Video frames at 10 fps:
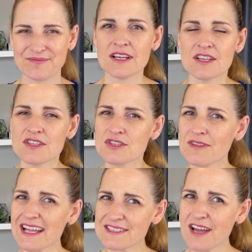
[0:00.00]
So
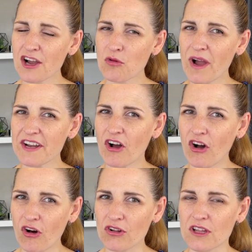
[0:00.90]
that's not quite
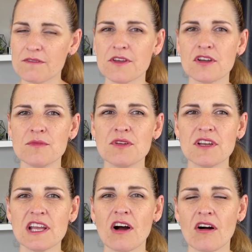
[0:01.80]
all of the community
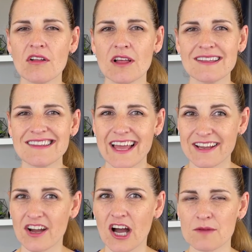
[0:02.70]
hall-like
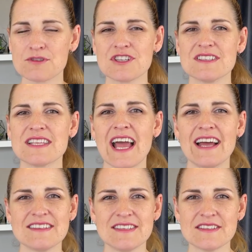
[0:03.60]
options
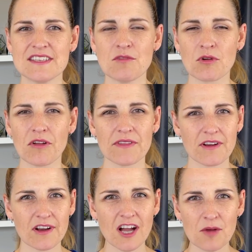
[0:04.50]
at Disney World. There are a
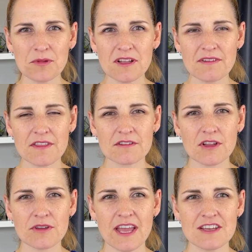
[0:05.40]
couple of other
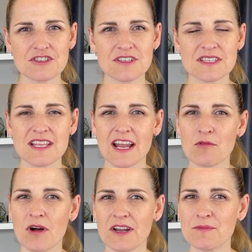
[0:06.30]
locations that I
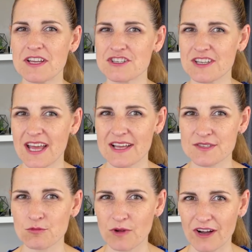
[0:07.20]
want to mention as
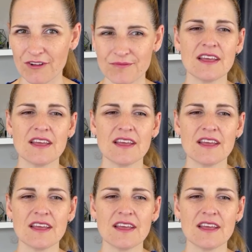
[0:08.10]
well.